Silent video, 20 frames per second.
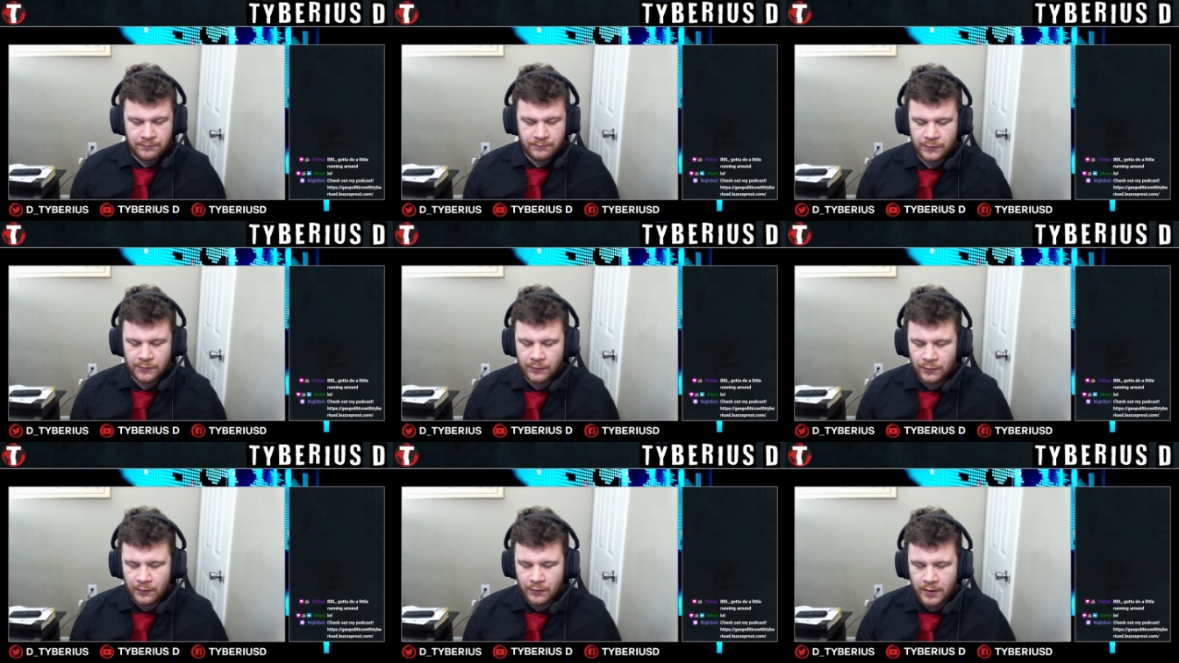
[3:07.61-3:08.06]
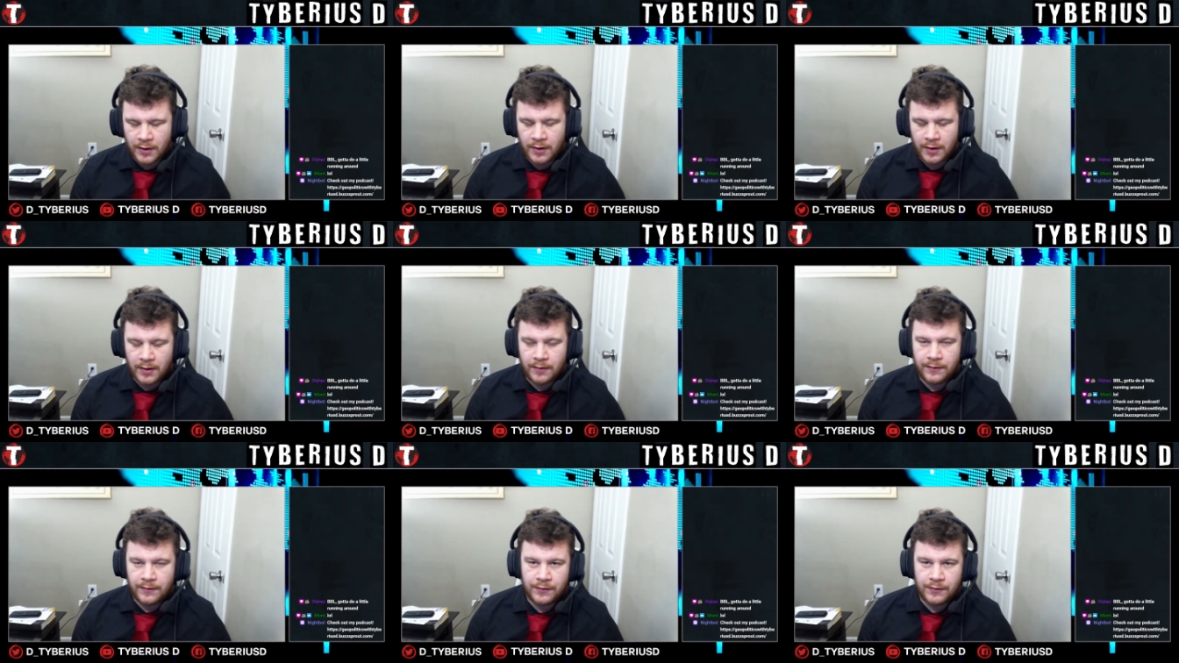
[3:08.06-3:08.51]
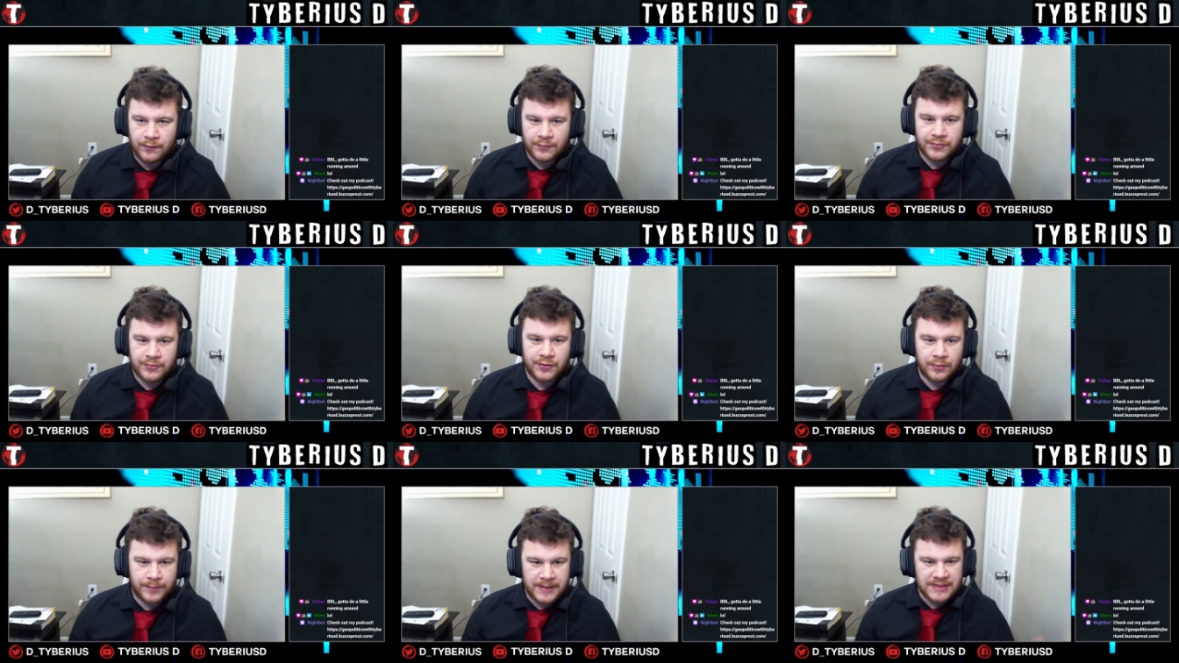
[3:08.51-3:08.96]

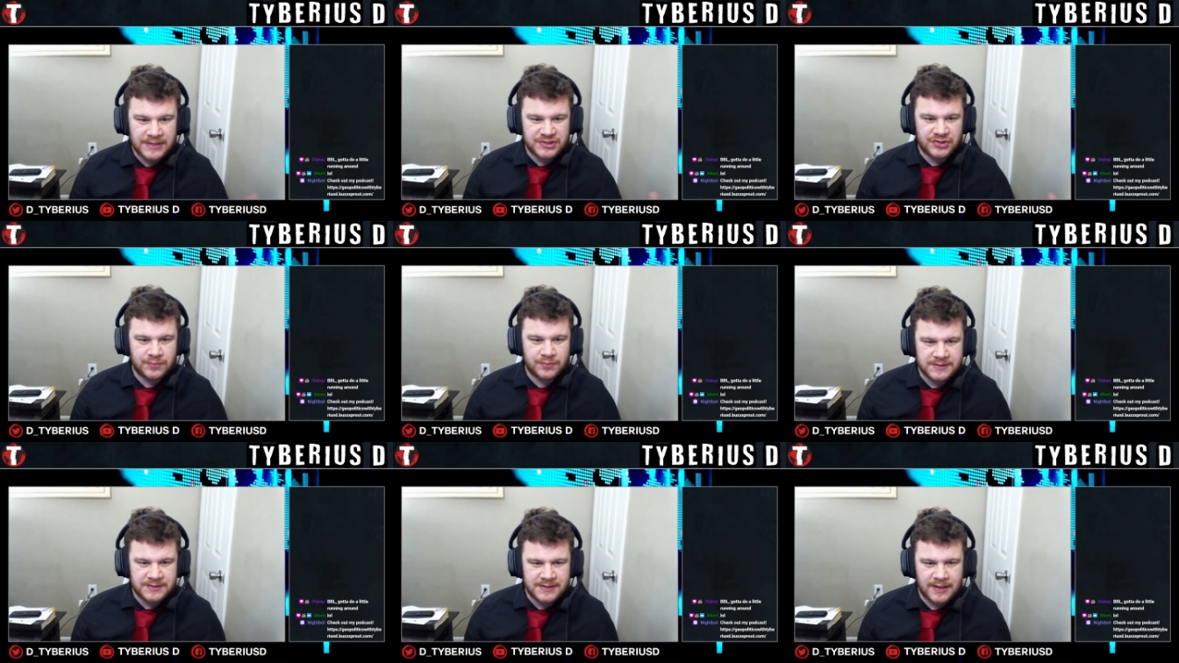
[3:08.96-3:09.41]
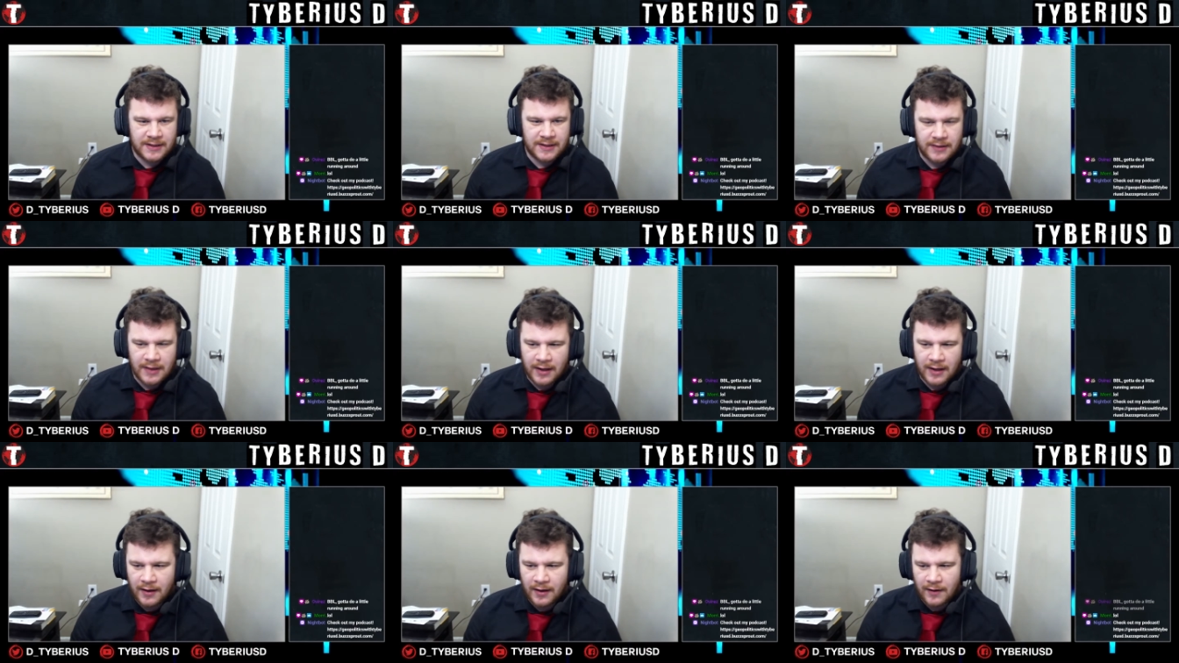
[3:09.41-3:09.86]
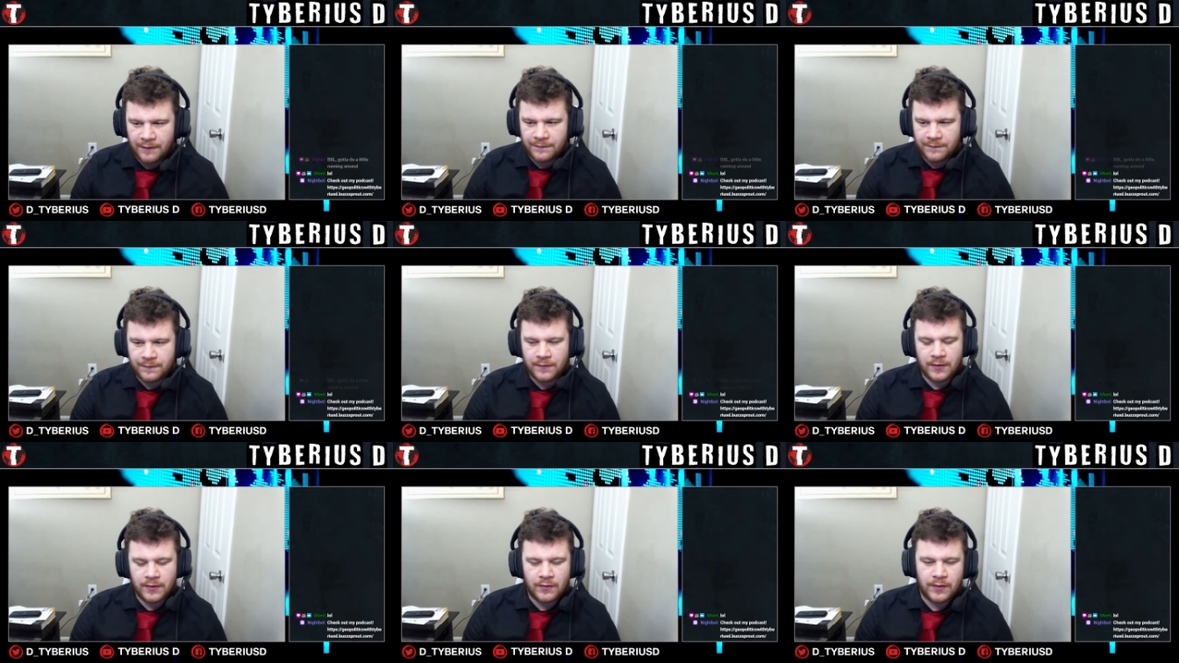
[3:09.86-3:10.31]
European superstate
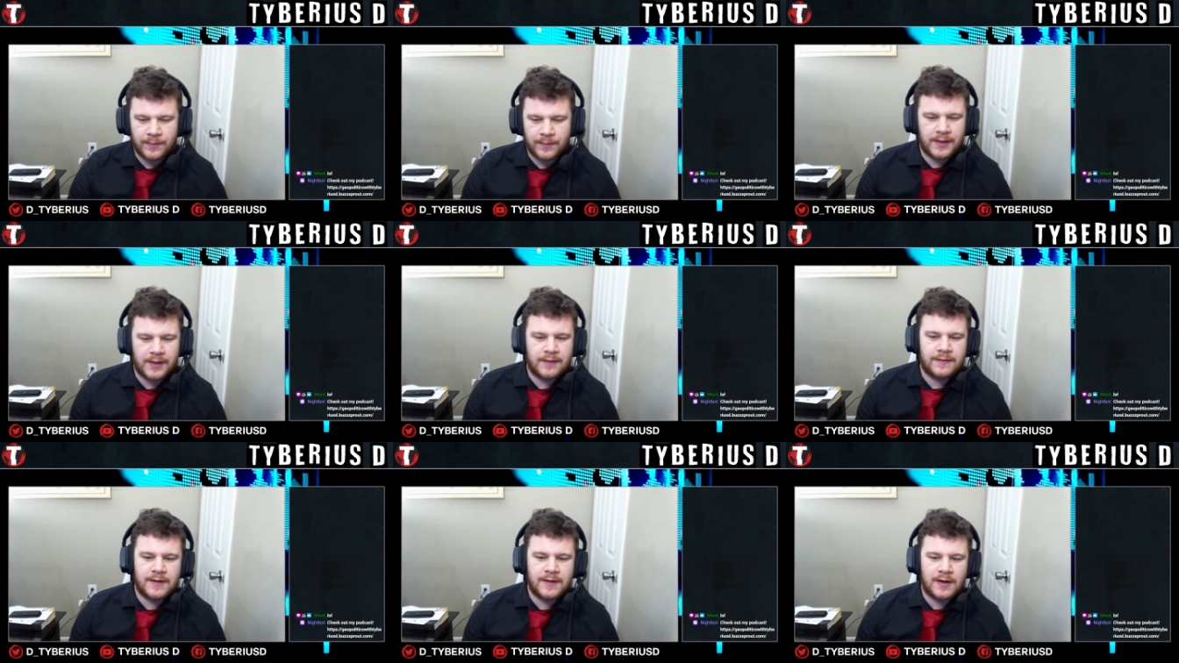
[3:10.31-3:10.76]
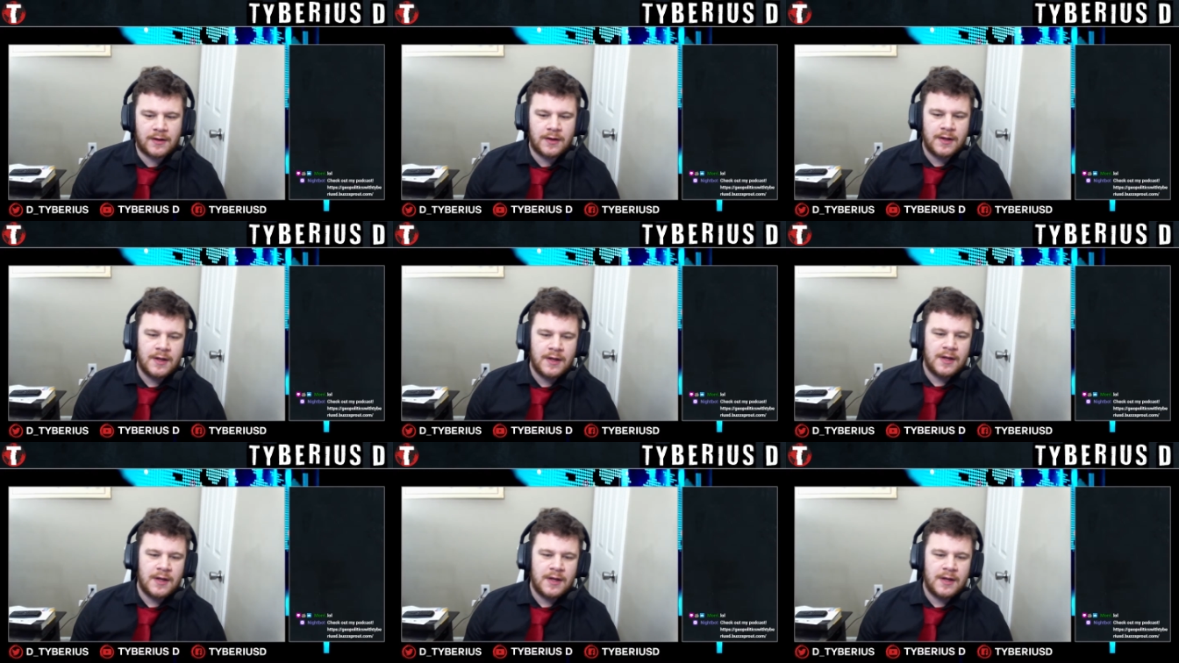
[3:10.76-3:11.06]
for a quick minute there.